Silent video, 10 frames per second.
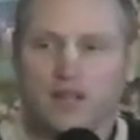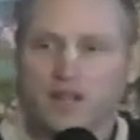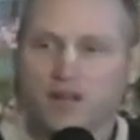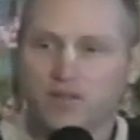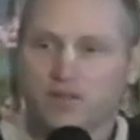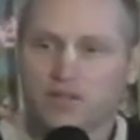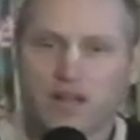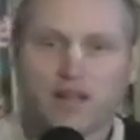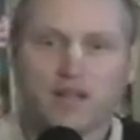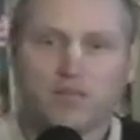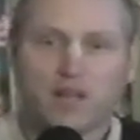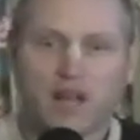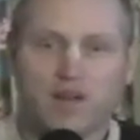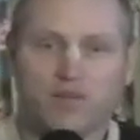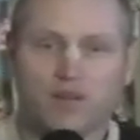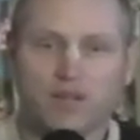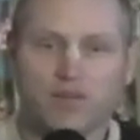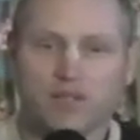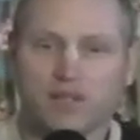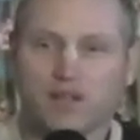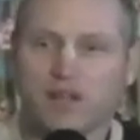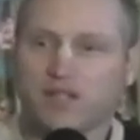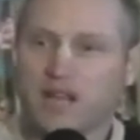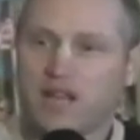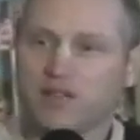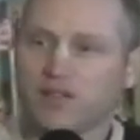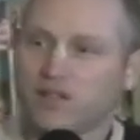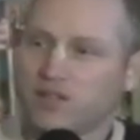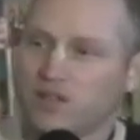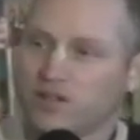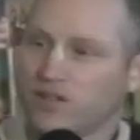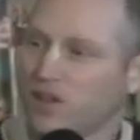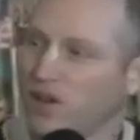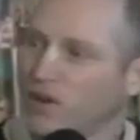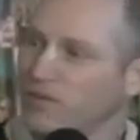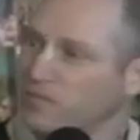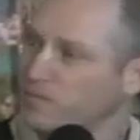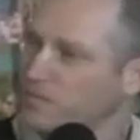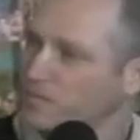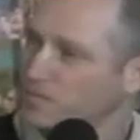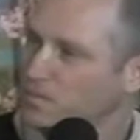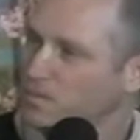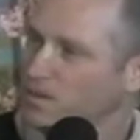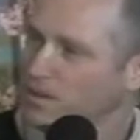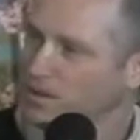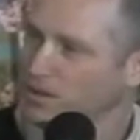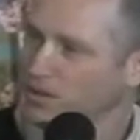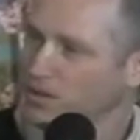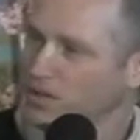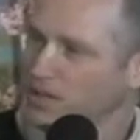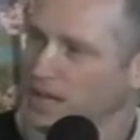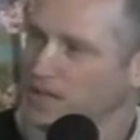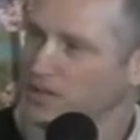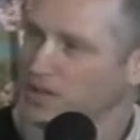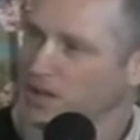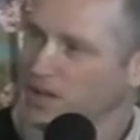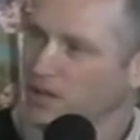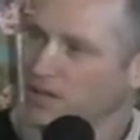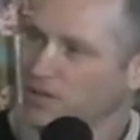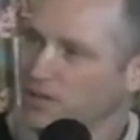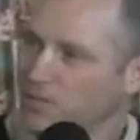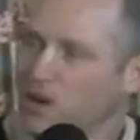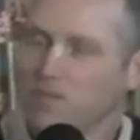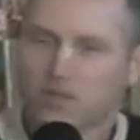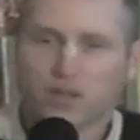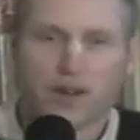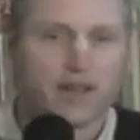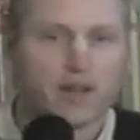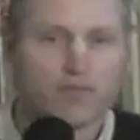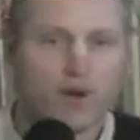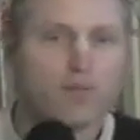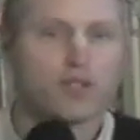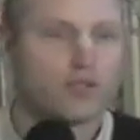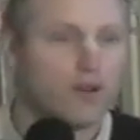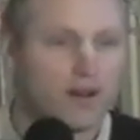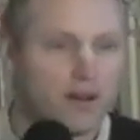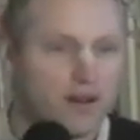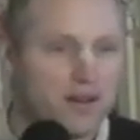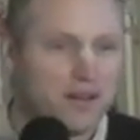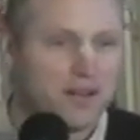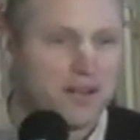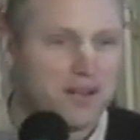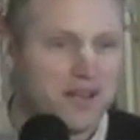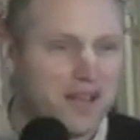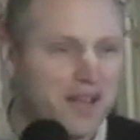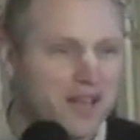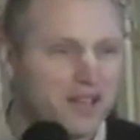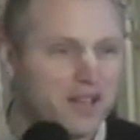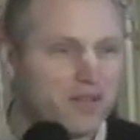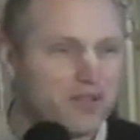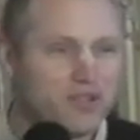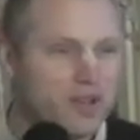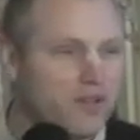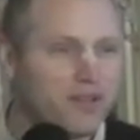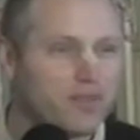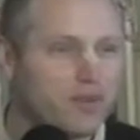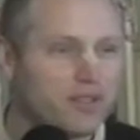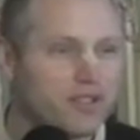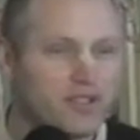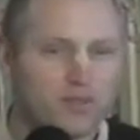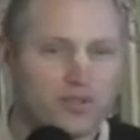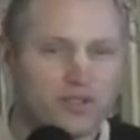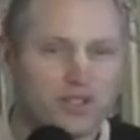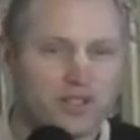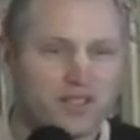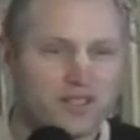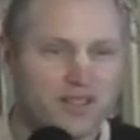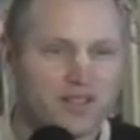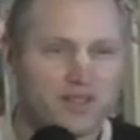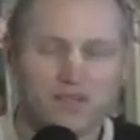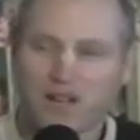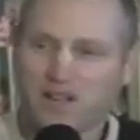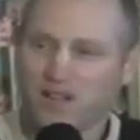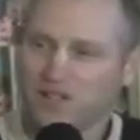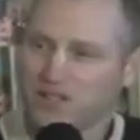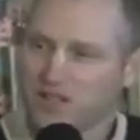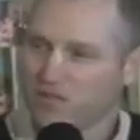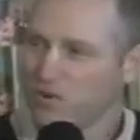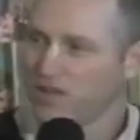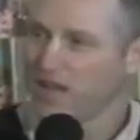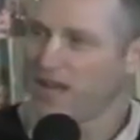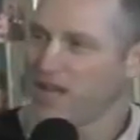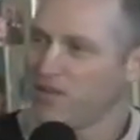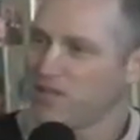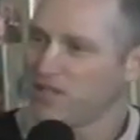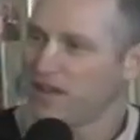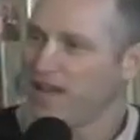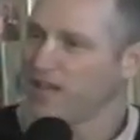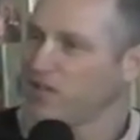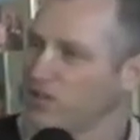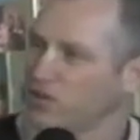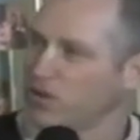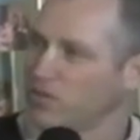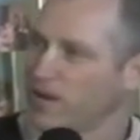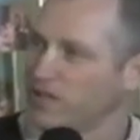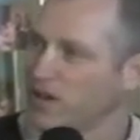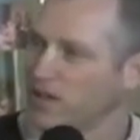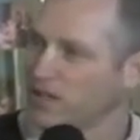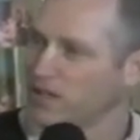He was telling me how when he was in Los Angeles years ago, in the early days, there was a brahmachari named Rameshwar, and he was so into book distribution. He said, Dayananda said one day he was standing in the doorway talking